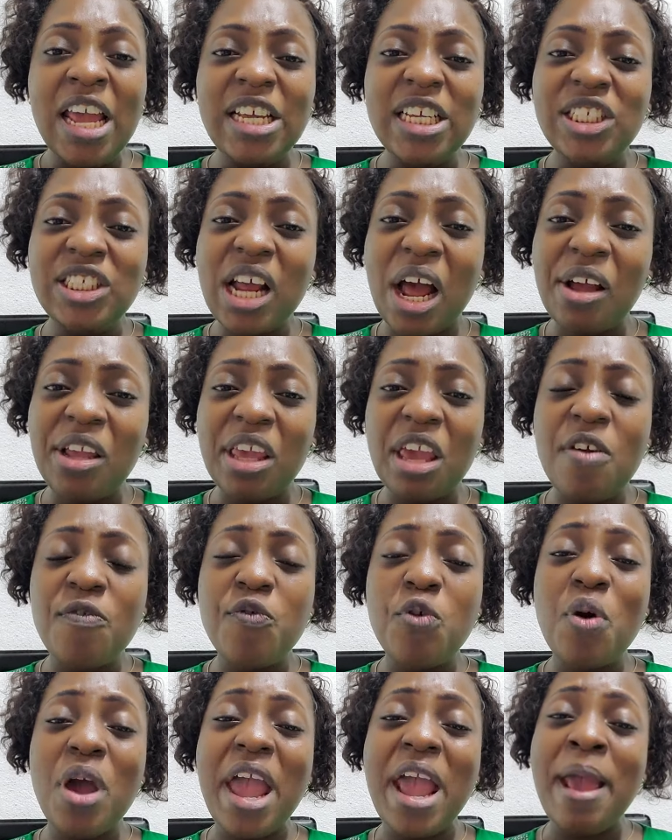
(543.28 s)
He shall give
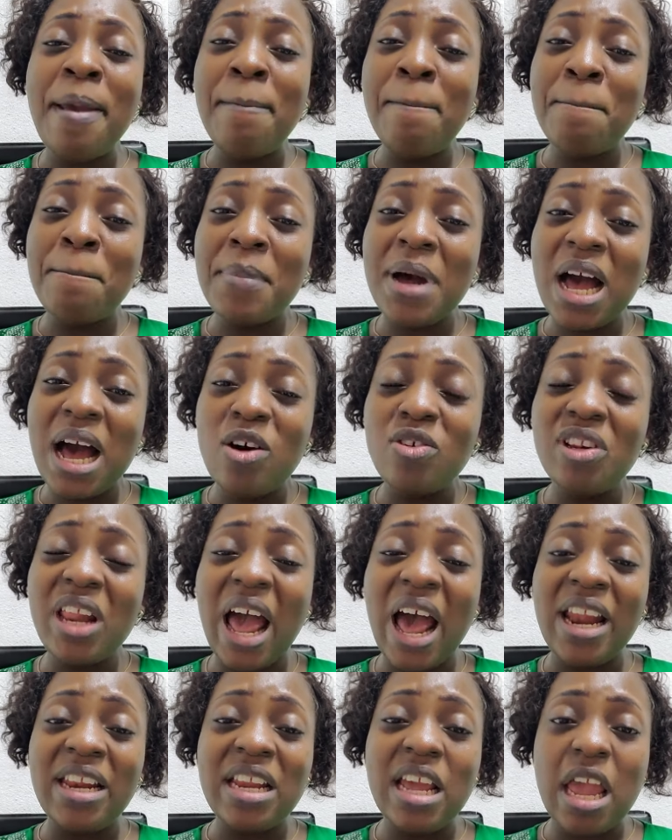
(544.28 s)
you a mouth
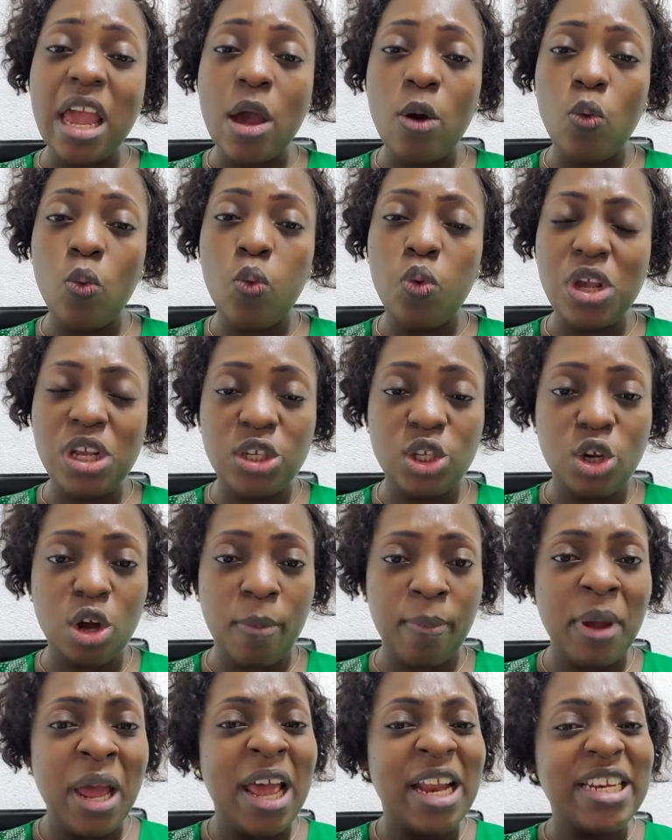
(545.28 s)
and a
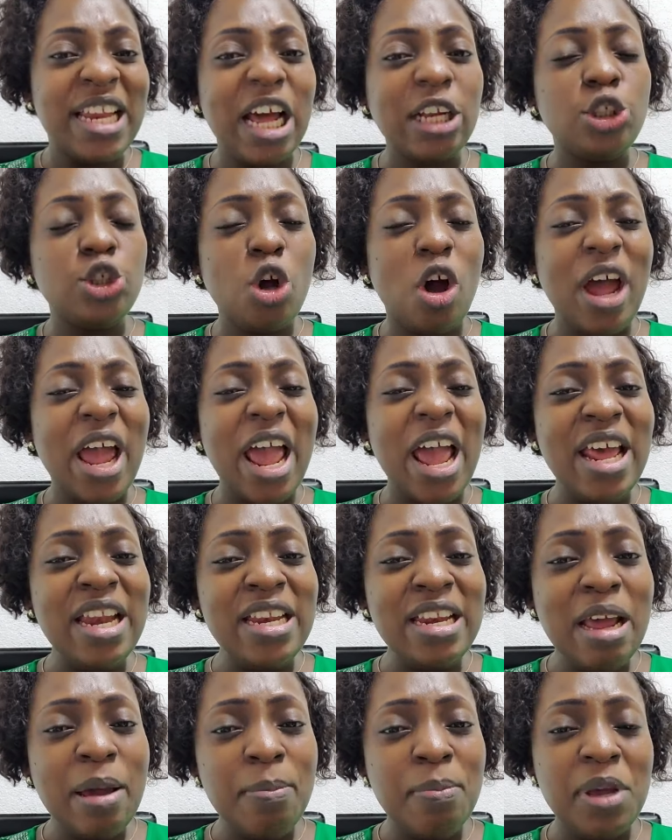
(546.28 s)
wisdom that your
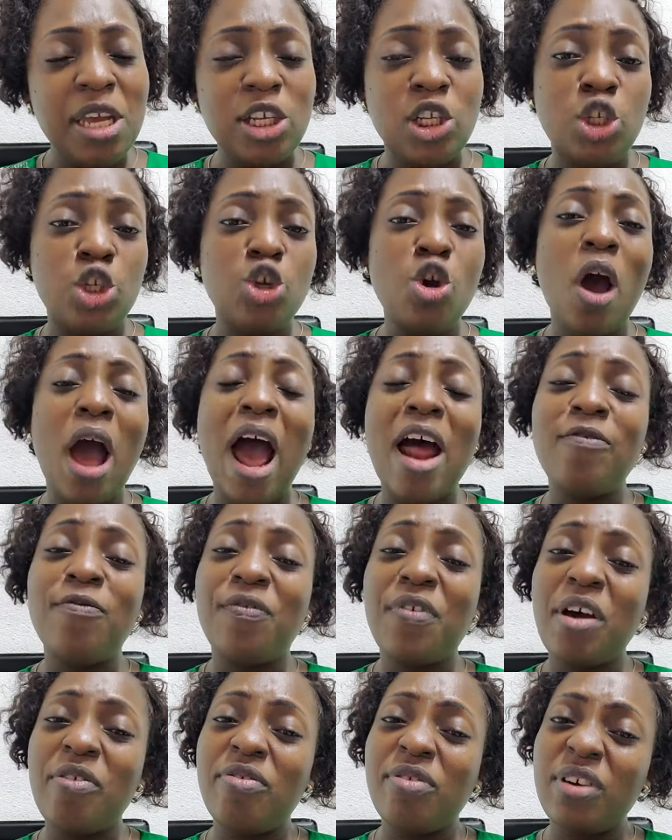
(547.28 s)
enemies, your
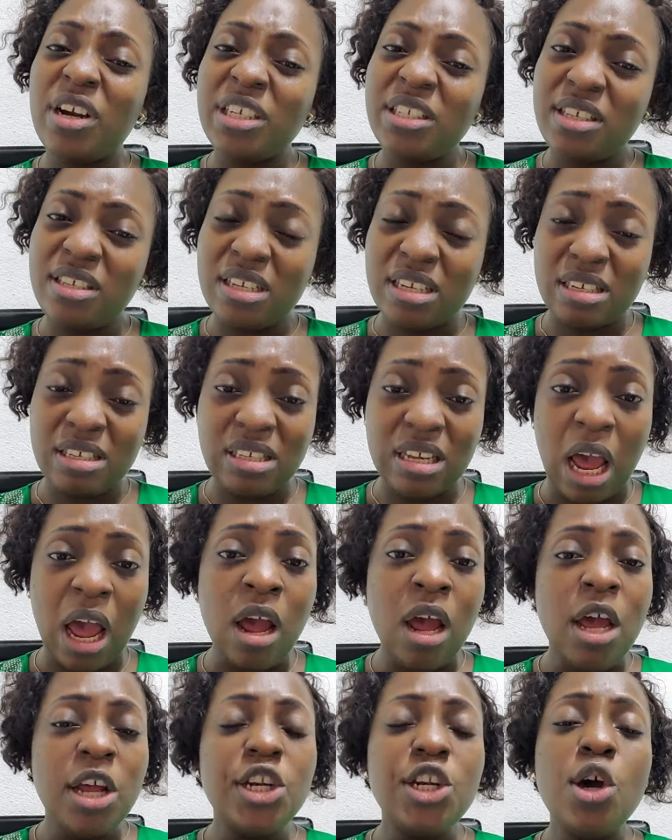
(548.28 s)
adversaries,
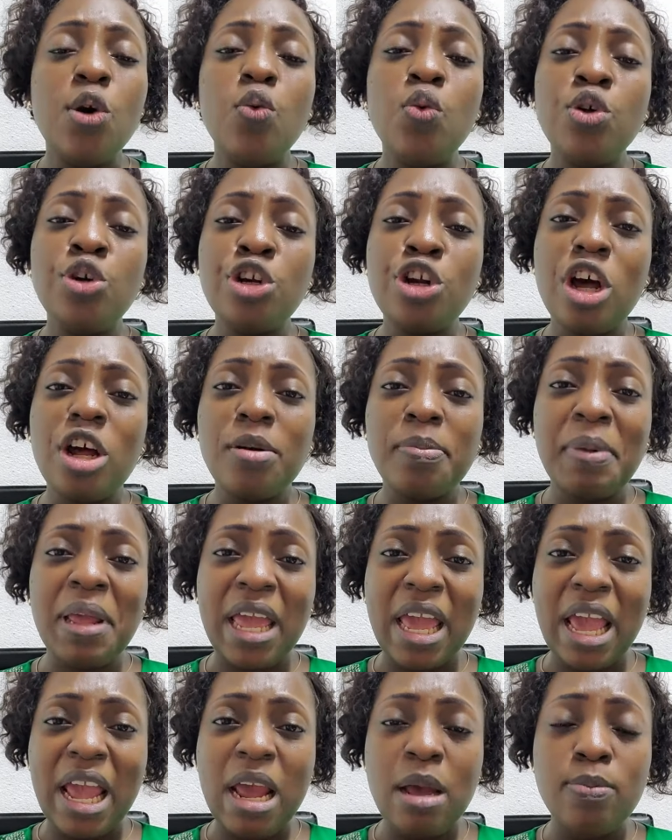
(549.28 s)
they will not
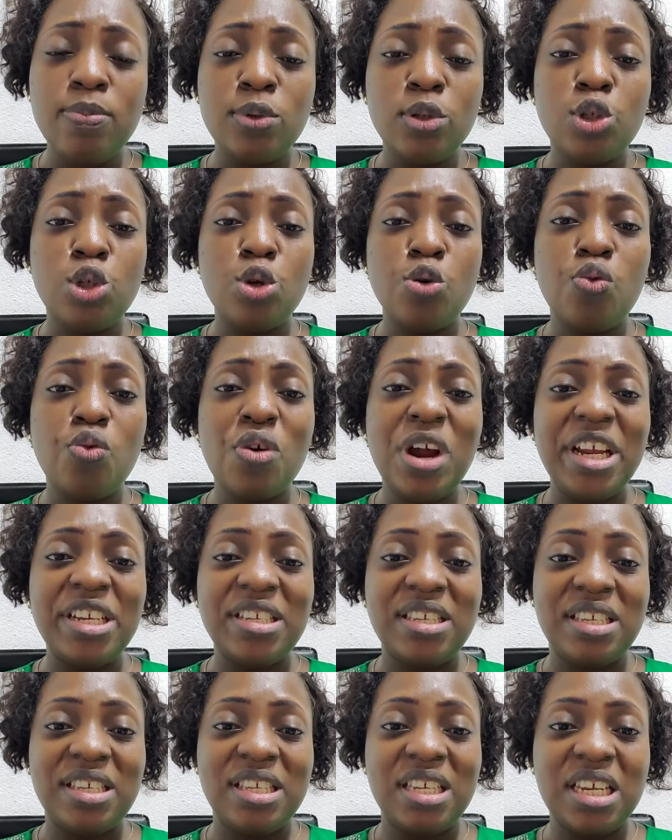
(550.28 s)
be able to
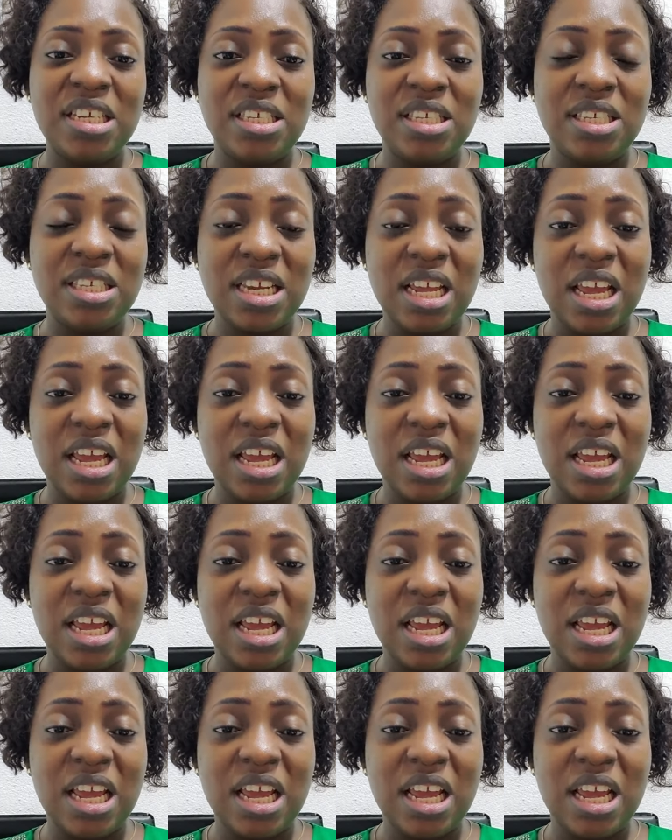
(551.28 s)
resist.